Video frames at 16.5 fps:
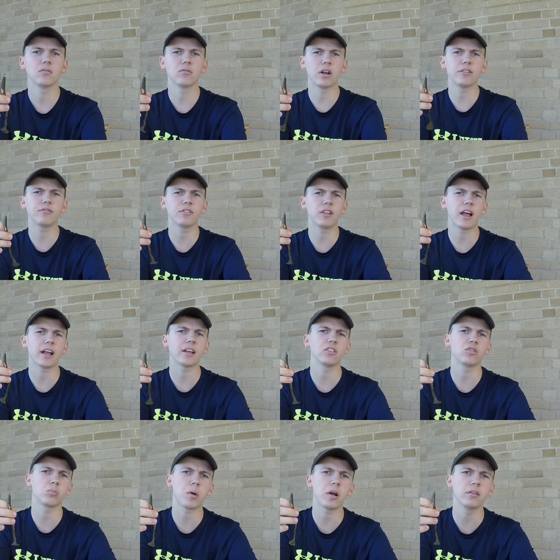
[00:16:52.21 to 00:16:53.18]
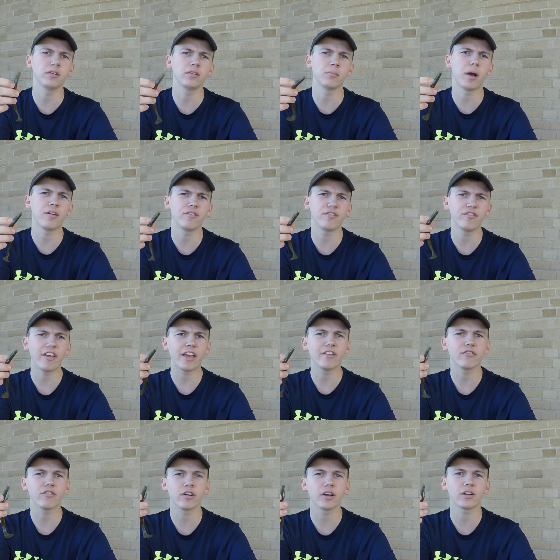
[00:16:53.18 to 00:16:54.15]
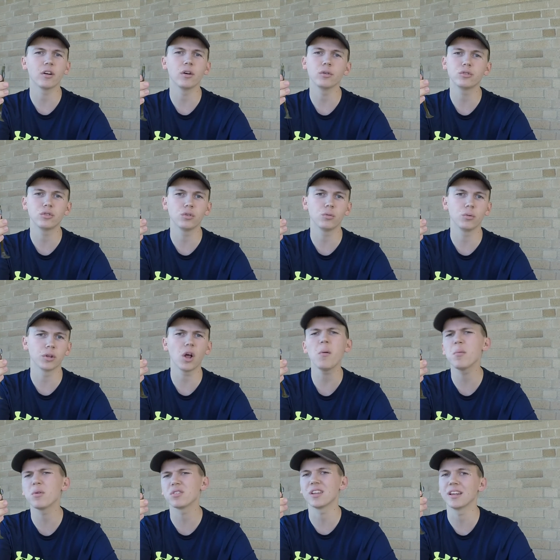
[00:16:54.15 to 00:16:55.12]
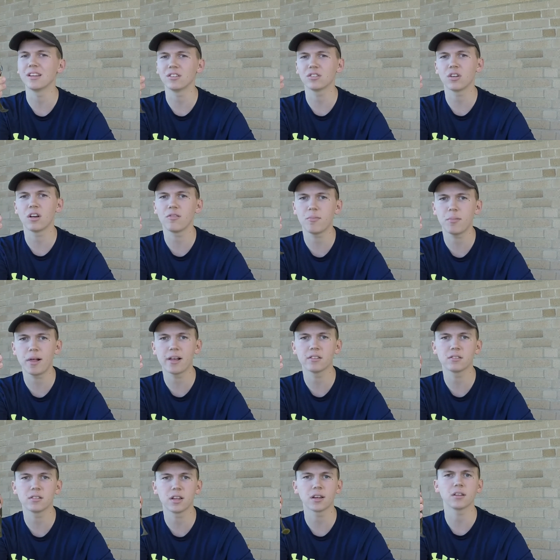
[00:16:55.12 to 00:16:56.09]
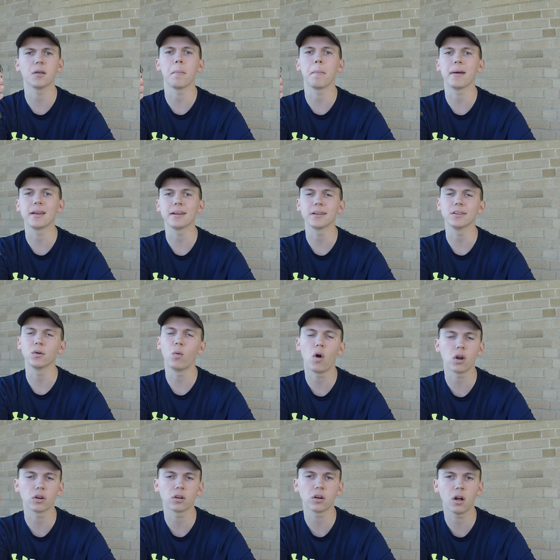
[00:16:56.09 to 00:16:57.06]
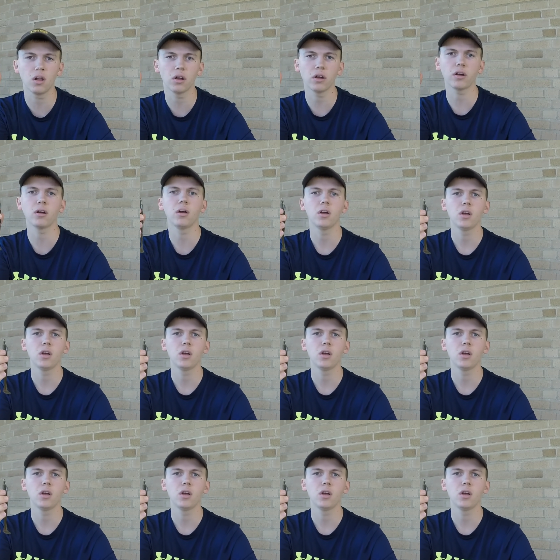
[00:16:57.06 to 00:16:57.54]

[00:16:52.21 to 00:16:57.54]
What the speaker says: Red fleck is probably my favorite go-to with almost any soft plastic, depending on the watercolor.